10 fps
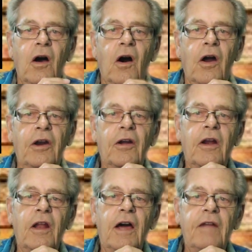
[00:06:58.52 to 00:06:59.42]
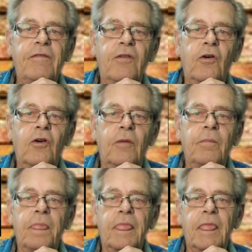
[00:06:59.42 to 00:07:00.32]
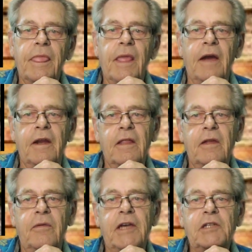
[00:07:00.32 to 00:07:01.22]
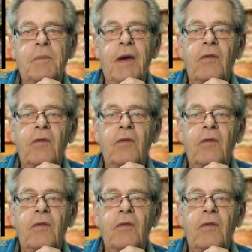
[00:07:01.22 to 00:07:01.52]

On an online forum, another expat